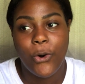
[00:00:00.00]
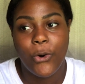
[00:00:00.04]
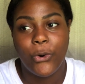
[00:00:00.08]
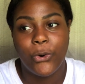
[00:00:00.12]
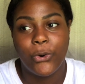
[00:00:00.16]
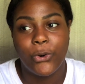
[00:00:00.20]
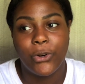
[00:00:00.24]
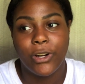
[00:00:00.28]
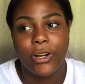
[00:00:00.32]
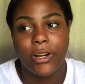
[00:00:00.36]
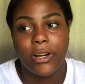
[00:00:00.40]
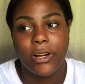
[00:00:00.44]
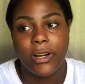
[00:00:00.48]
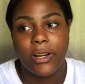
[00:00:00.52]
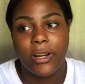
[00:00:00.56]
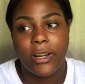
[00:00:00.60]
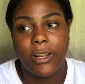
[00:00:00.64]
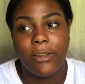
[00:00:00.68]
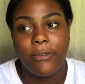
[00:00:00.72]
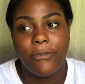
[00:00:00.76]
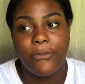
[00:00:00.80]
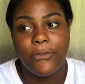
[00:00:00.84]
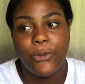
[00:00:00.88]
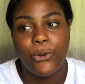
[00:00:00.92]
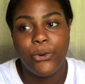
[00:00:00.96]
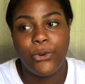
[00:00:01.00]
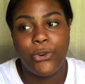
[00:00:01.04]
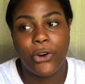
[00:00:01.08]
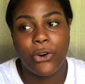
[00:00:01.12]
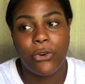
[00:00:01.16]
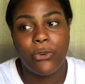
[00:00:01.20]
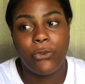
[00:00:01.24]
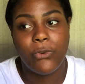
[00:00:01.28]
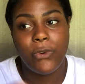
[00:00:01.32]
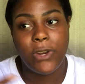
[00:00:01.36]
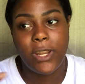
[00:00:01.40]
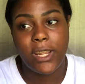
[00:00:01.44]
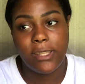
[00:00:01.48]
or if you
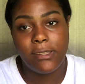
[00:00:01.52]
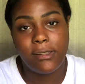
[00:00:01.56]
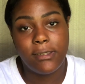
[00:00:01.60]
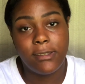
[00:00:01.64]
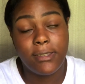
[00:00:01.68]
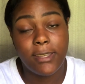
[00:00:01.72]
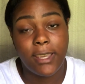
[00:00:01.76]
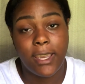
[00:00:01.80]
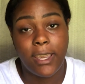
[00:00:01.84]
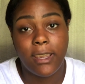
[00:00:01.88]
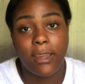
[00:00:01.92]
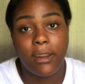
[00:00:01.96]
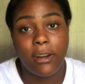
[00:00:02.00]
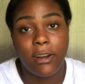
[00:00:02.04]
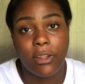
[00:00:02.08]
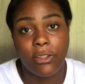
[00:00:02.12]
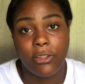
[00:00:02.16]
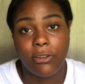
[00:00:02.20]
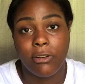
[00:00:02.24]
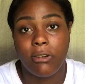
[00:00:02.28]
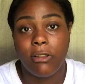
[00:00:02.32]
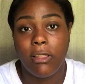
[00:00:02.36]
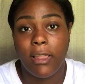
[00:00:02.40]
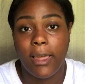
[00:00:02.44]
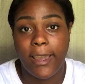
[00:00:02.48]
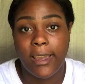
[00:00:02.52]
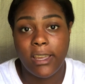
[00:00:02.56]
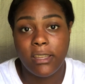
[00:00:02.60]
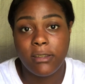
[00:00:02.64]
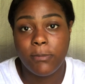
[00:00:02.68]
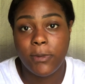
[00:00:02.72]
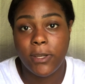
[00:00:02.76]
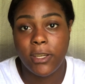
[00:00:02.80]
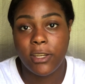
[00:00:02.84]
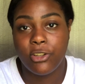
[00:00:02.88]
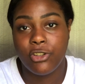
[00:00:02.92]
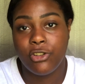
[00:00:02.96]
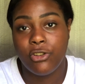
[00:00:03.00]
don't need to take another class
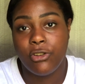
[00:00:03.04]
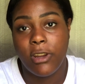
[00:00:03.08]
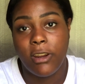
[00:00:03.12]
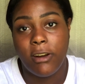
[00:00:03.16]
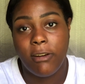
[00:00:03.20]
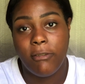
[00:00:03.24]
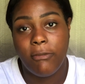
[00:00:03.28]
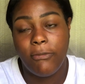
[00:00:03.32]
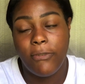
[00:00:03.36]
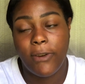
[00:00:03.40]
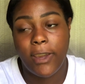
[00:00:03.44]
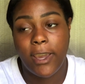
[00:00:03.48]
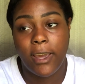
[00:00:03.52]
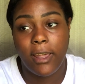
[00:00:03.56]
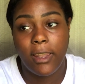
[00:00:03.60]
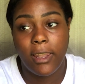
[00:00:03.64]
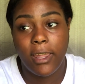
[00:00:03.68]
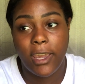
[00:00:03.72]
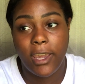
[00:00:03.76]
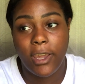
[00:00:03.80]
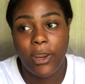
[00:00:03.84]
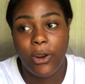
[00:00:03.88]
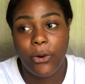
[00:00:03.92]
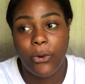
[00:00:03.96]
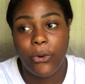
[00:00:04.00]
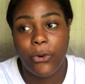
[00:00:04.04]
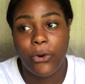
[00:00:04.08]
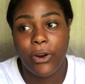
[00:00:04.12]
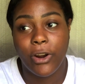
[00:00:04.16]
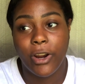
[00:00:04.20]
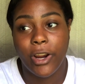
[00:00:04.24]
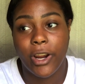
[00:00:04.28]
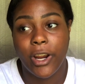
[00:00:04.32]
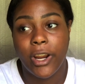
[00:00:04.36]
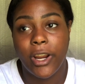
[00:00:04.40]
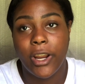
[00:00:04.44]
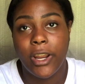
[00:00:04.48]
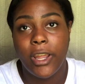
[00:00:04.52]
because you didn't fail it,
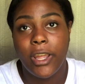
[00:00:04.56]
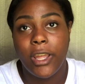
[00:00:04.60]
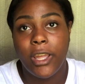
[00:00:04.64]
or